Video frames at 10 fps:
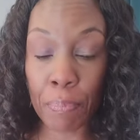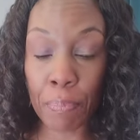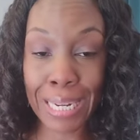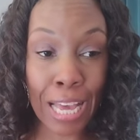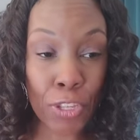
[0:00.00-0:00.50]
but
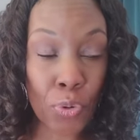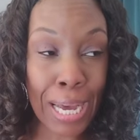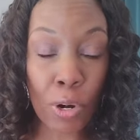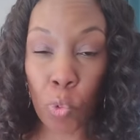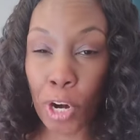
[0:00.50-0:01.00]
now you got
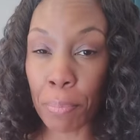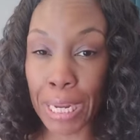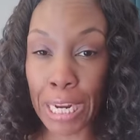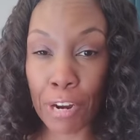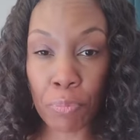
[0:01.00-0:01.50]
to worry
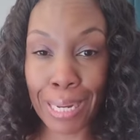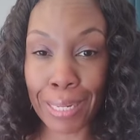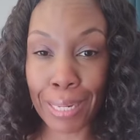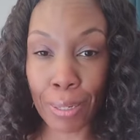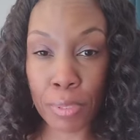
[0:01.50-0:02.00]
about
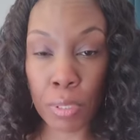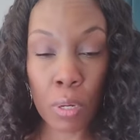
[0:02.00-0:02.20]
everybody else.